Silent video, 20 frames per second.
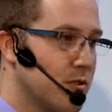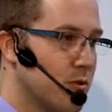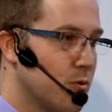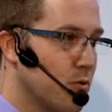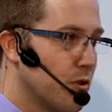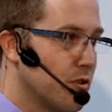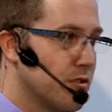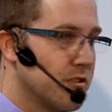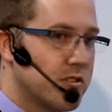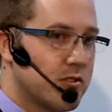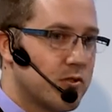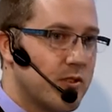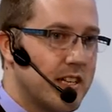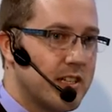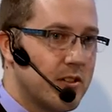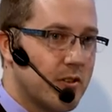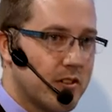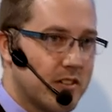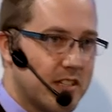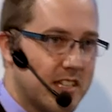to the World
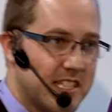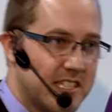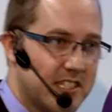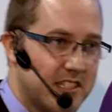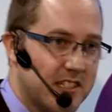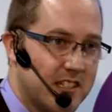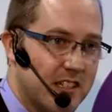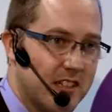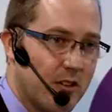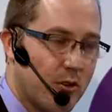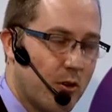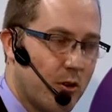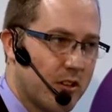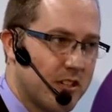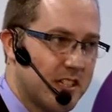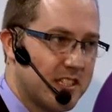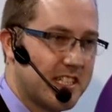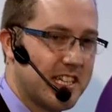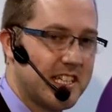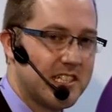Trade
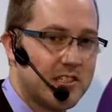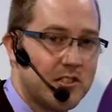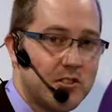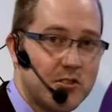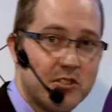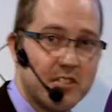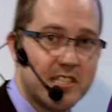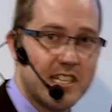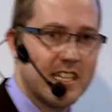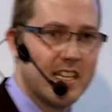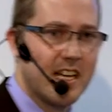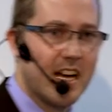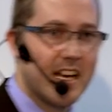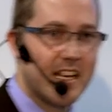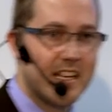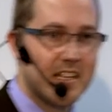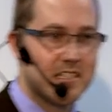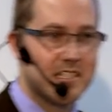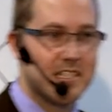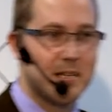Organization, you say, I
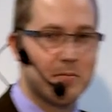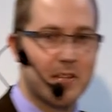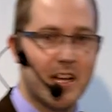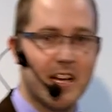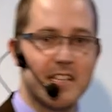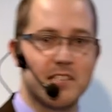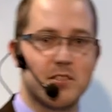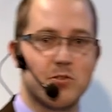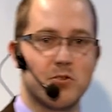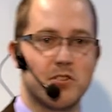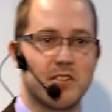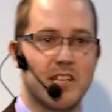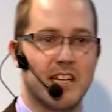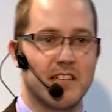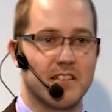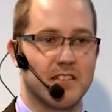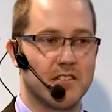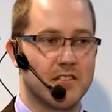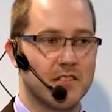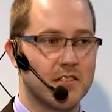accept ISO
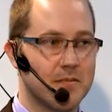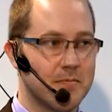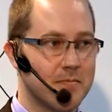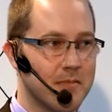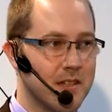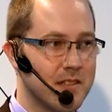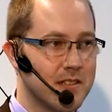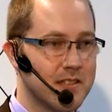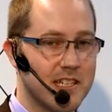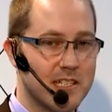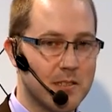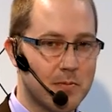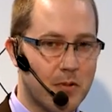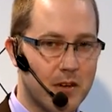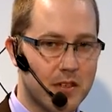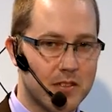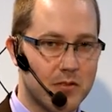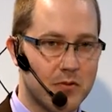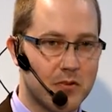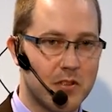standards. That's
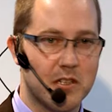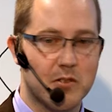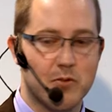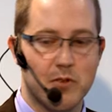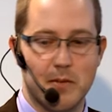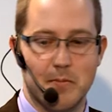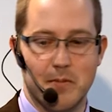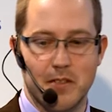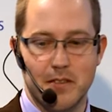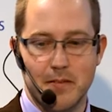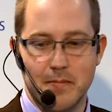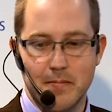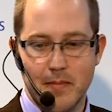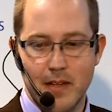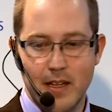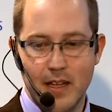part of the agreement.